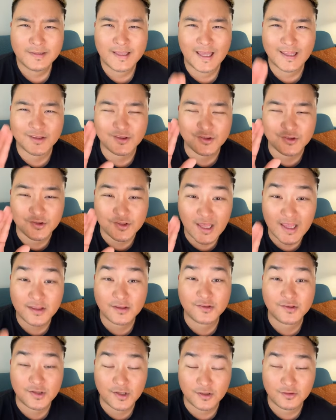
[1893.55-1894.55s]
that
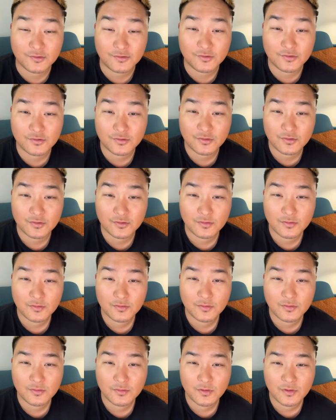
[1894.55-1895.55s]
senses,
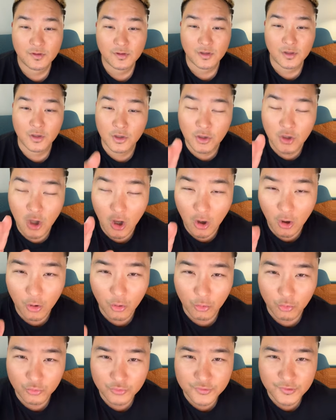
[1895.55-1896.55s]

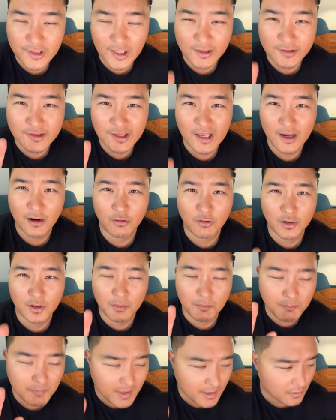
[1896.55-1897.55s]
knows that they are in
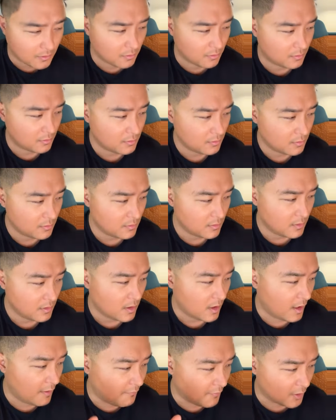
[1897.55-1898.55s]
the middle
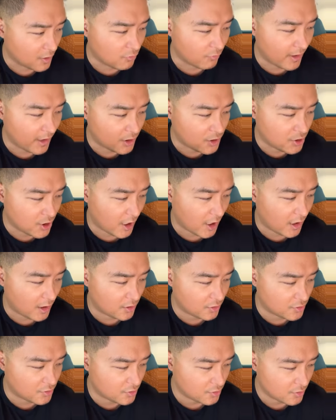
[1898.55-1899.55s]
of a great
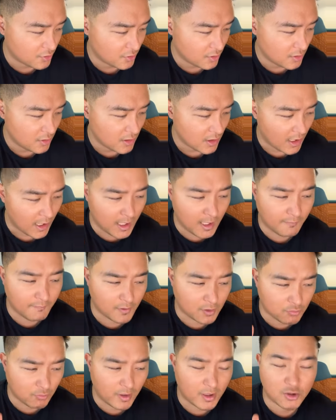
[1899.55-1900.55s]
change and
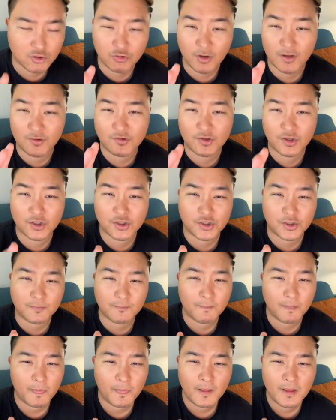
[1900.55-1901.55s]
of a great
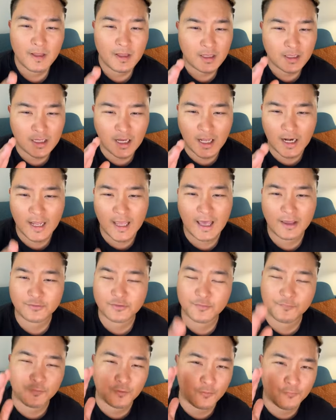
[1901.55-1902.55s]
transition. God, I
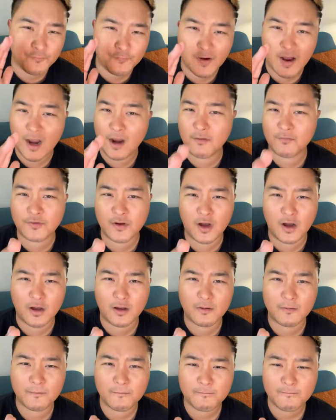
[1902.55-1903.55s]
ask you for the fire of
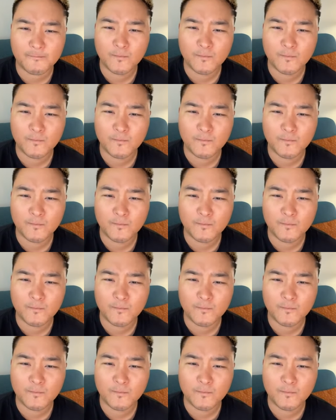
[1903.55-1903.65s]
God